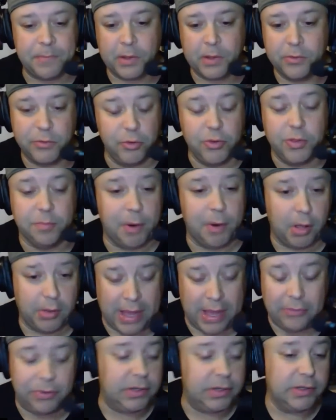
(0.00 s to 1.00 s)
threw the ball
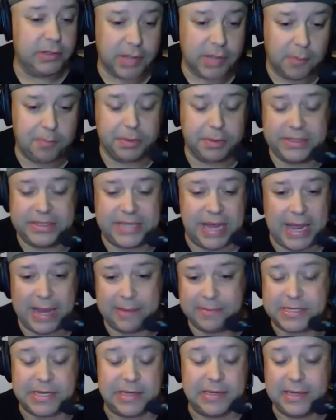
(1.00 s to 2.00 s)
out a couple of
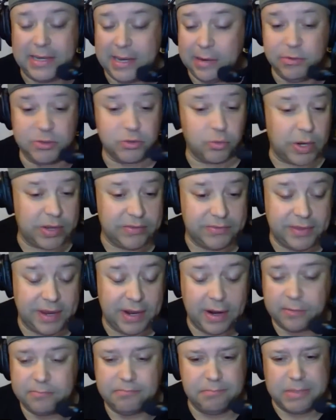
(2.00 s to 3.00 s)
times. He was right
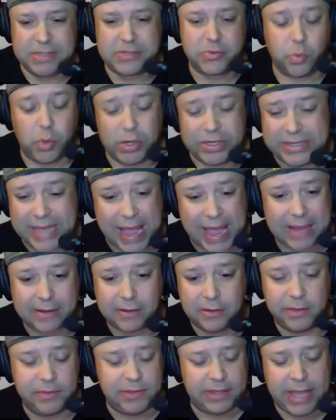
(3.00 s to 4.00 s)
there, missed one
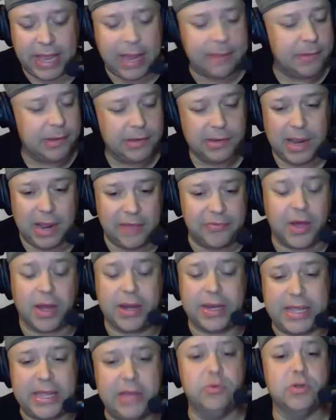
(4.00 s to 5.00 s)
tackle in the game. I
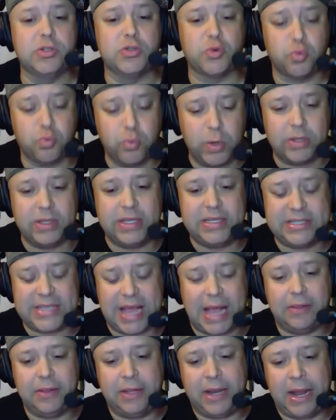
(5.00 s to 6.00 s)
thought he was really
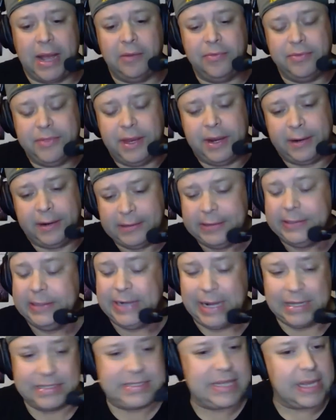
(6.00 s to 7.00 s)
solid out there.
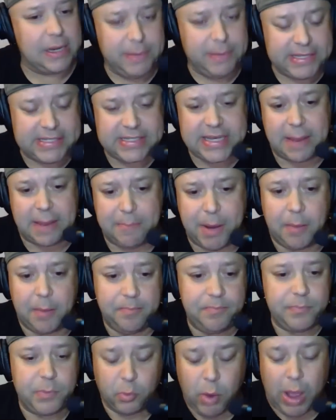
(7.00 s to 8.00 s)
Now, it's going to be a step up.
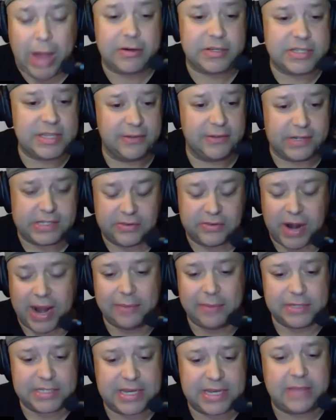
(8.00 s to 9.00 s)
Wide receivers for
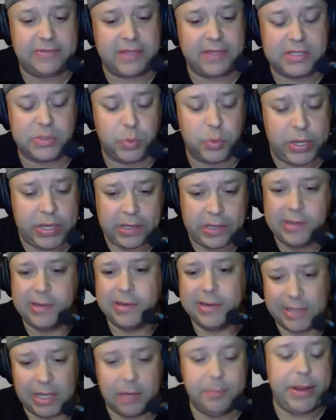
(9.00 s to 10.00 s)
Iowa State this week,
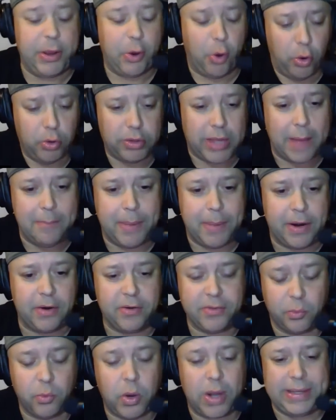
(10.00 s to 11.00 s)
going to be a whole lot better
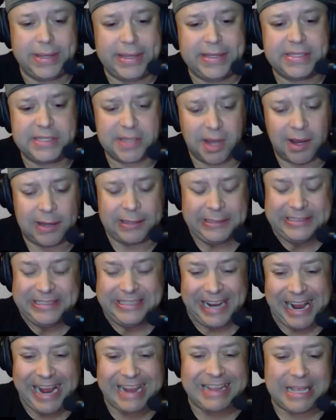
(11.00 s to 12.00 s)
than what he saw
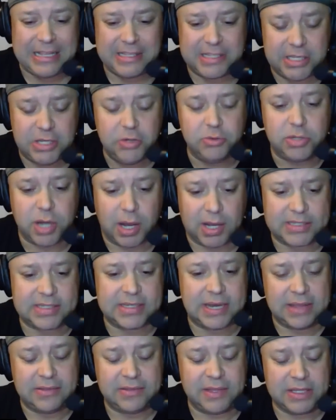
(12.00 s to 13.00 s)
against Utah
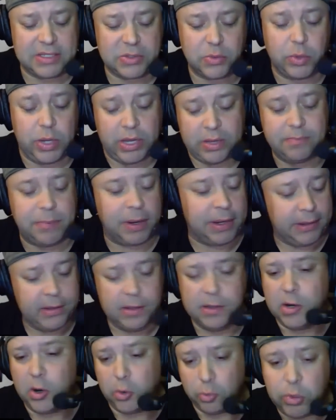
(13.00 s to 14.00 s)
State this week. But
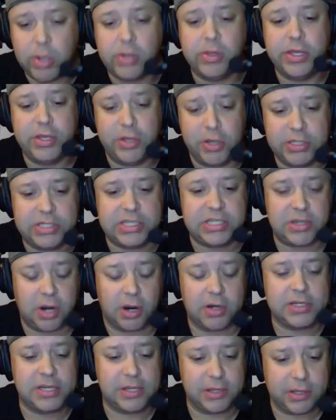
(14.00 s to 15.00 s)
really good
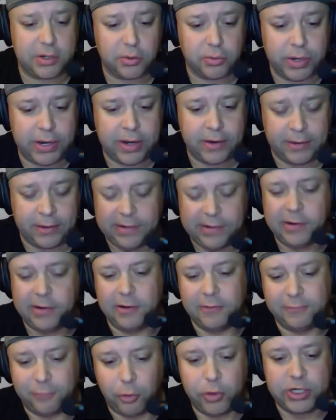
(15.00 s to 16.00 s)
start to the career
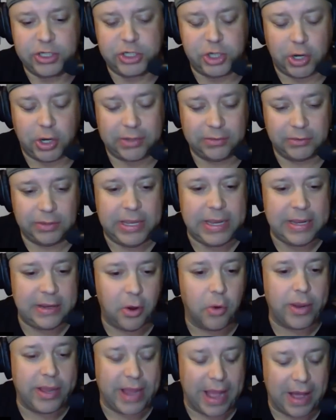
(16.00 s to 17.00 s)
for Deshaun Lee,
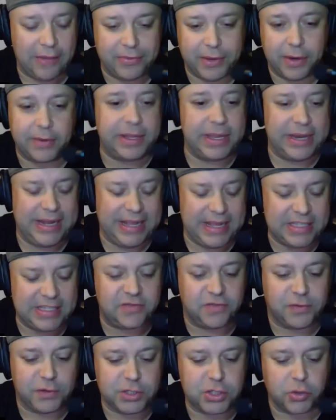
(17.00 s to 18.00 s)
going out there, getting his
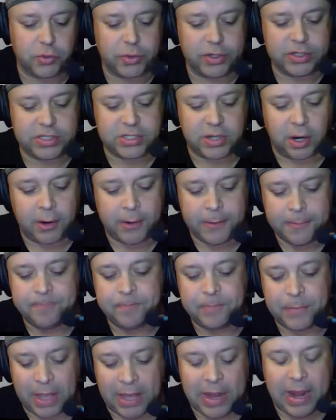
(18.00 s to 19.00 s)
first career start.
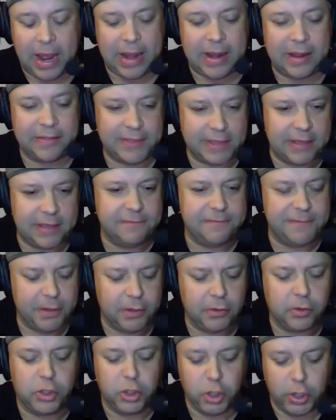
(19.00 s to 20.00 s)
And I think you
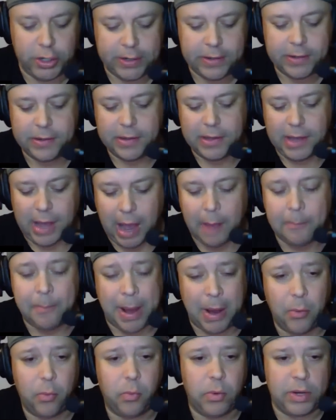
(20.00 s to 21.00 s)
feel good
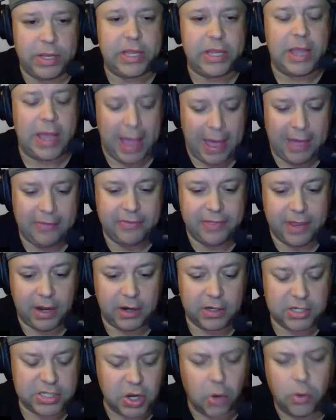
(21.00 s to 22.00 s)
about what you had
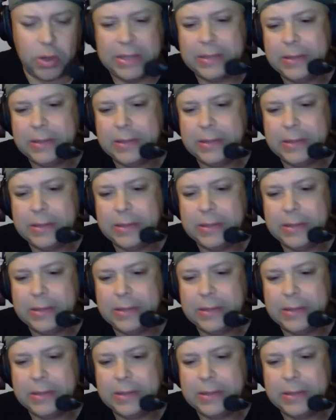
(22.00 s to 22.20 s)
there. So